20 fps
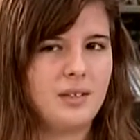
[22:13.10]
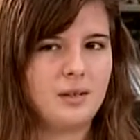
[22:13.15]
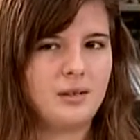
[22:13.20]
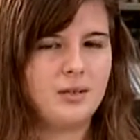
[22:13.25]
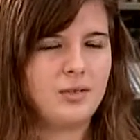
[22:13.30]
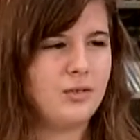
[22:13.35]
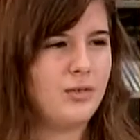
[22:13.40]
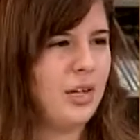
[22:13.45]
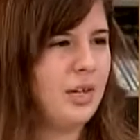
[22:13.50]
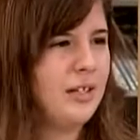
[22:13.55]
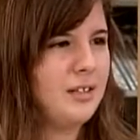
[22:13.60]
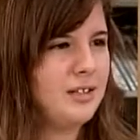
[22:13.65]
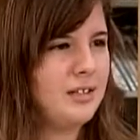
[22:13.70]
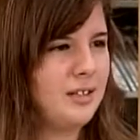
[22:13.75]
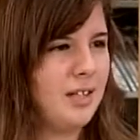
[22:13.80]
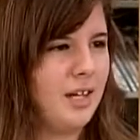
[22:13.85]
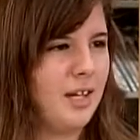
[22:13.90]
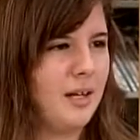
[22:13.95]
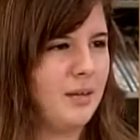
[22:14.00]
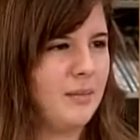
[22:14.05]
strange
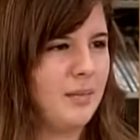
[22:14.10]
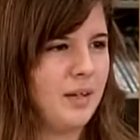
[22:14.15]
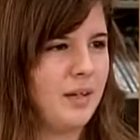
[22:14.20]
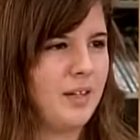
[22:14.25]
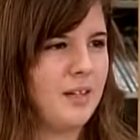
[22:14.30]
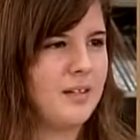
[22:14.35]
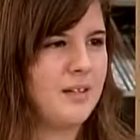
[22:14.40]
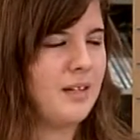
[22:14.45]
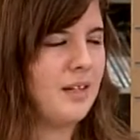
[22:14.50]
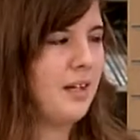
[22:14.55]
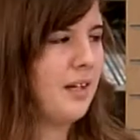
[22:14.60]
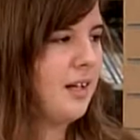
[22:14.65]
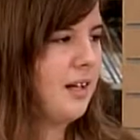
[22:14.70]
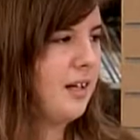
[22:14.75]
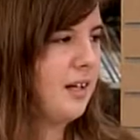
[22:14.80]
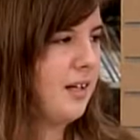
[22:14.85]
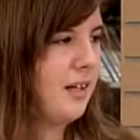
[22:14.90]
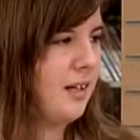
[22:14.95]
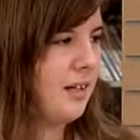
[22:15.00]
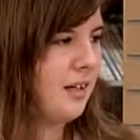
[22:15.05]
to him, because
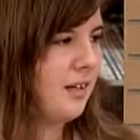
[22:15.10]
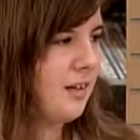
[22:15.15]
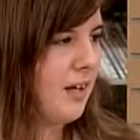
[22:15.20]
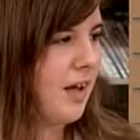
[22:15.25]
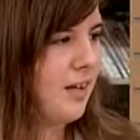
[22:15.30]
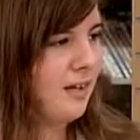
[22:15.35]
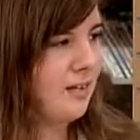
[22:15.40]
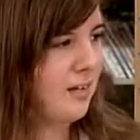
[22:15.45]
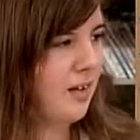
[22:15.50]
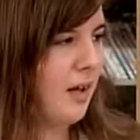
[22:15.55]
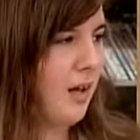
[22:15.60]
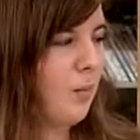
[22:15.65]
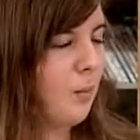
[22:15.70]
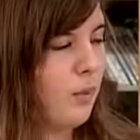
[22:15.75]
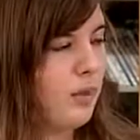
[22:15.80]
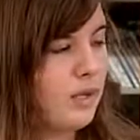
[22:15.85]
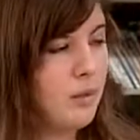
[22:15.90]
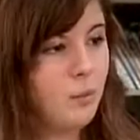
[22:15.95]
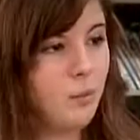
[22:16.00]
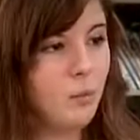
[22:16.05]

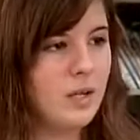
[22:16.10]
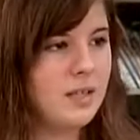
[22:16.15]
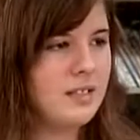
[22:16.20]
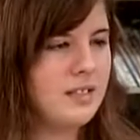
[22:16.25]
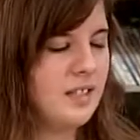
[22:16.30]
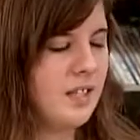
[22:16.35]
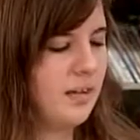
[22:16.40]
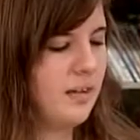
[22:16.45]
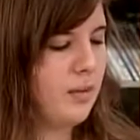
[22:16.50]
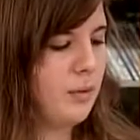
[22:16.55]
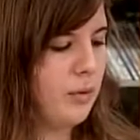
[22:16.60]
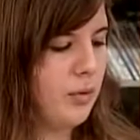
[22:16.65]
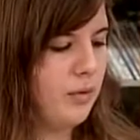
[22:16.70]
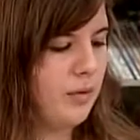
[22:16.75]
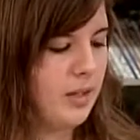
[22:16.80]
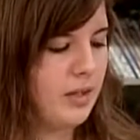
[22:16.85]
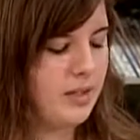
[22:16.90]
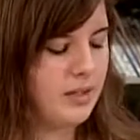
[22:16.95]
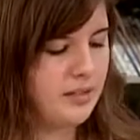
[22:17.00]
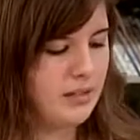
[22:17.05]
in one scene in the
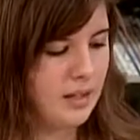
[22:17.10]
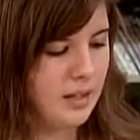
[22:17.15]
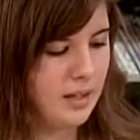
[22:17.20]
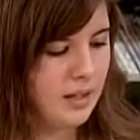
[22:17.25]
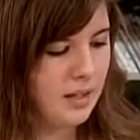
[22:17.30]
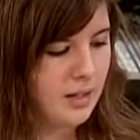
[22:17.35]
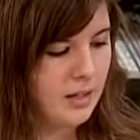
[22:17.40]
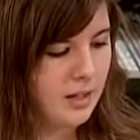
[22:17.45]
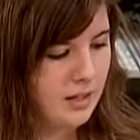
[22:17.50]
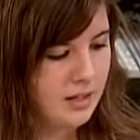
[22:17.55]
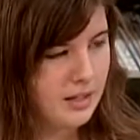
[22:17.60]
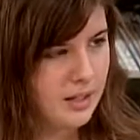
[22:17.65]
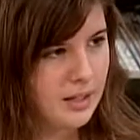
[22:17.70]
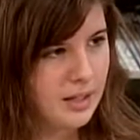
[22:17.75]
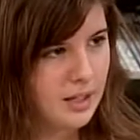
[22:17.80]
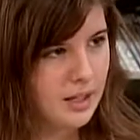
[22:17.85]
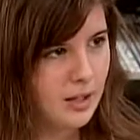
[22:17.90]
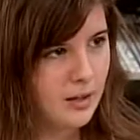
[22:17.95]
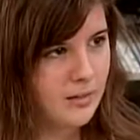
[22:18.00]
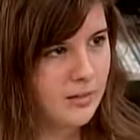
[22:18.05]
movie, he's, like,
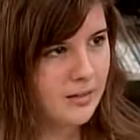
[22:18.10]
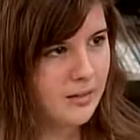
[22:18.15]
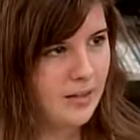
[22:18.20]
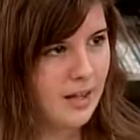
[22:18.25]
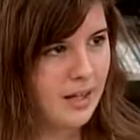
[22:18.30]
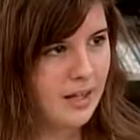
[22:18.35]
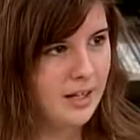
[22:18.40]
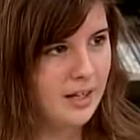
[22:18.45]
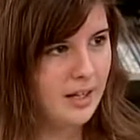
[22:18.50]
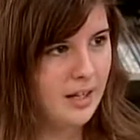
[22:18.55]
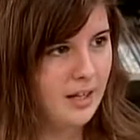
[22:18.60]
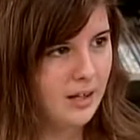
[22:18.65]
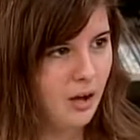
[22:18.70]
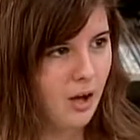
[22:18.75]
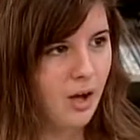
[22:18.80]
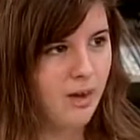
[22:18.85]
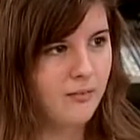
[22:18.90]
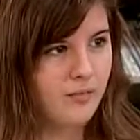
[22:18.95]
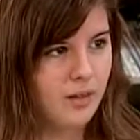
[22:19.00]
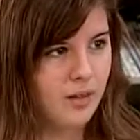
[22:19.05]
clicking on the light and
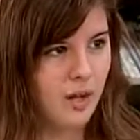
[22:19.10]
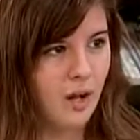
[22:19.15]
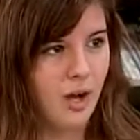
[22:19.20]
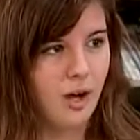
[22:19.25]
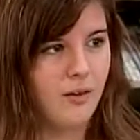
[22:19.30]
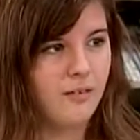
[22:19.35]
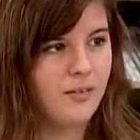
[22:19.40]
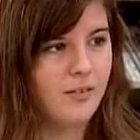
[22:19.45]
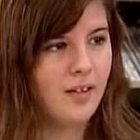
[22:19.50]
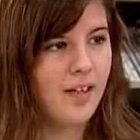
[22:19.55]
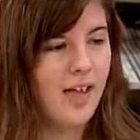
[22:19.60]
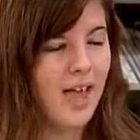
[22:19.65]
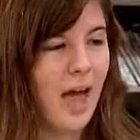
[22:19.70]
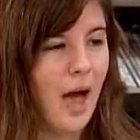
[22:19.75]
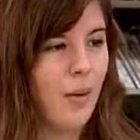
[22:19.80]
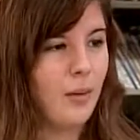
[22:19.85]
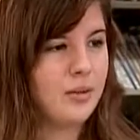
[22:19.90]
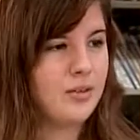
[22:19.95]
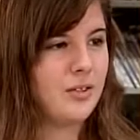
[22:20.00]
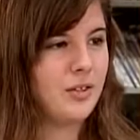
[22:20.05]
off,
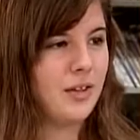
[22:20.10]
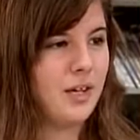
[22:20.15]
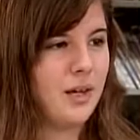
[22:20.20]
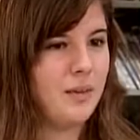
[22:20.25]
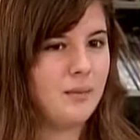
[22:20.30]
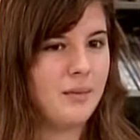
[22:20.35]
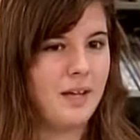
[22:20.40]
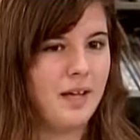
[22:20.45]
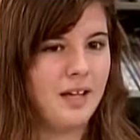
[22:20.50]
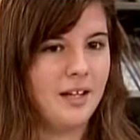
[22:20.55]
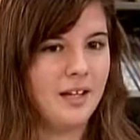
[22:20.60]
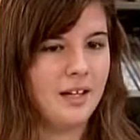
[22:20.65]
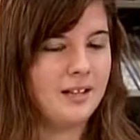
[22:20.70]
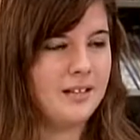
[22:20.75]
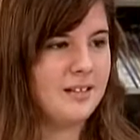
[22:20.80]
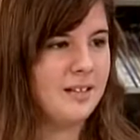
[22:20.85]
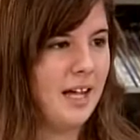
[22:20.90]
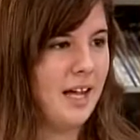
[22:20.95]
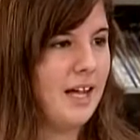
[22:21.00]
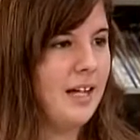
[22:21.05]
how it took him, like,
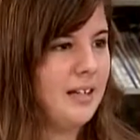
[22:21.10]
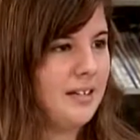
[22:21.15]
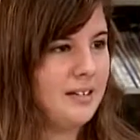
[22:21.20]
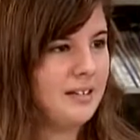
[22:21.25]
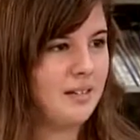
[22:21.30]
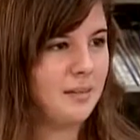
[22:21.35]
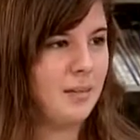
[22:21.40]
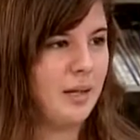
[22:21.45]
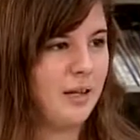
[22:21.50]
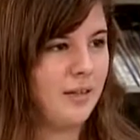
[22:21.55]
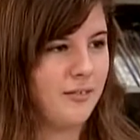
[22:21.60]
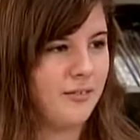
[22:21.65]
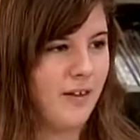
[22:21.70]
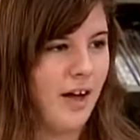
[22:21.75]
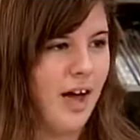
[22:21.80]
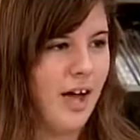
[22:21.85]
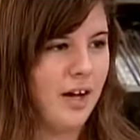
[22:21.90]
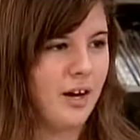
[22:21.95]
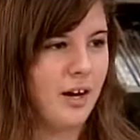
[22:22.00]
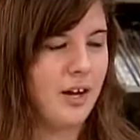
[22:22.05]
days to make
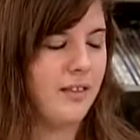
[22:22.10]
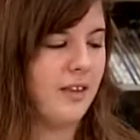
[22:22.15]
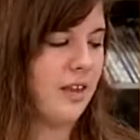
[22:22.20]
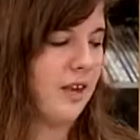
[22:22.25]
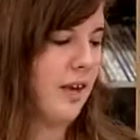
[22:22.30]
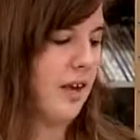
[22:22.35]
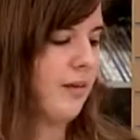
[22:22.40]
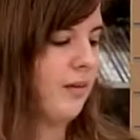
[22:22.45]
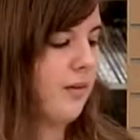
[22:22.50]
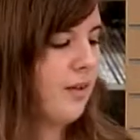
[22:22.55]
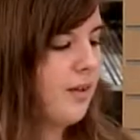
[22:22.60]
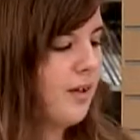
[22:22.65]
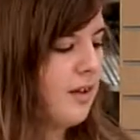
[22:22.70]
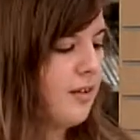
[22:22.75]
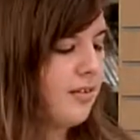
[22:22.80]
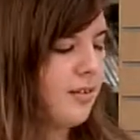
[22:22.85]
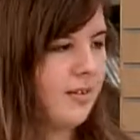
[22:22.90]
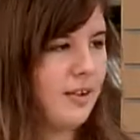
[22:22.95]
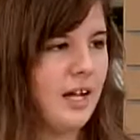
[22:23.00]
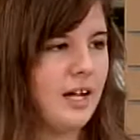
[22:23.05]
fire, and then how
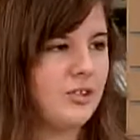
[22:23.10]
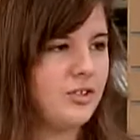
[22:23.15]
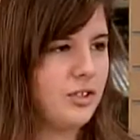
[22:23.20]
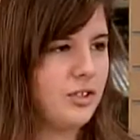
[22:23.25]
the light